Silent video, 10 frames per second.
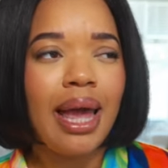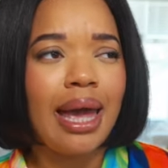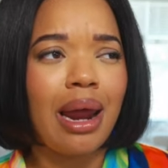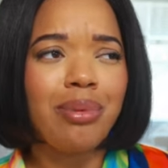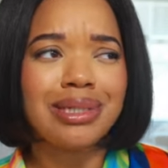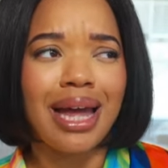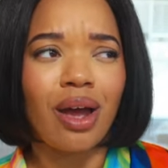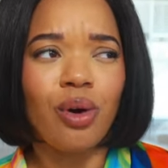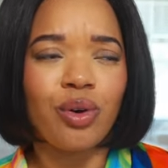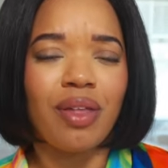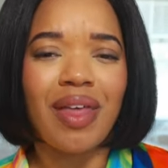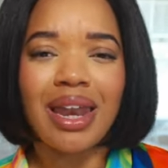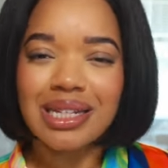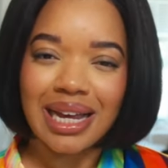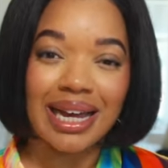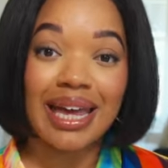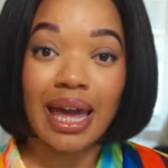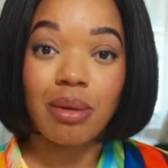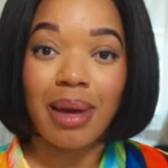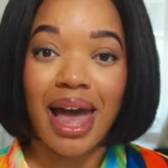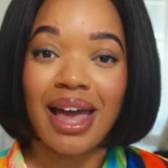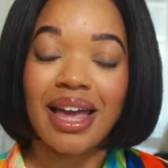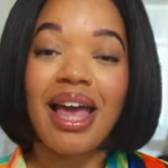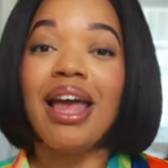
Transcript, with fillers: And I was like, hold on, that looks like a Kate bag.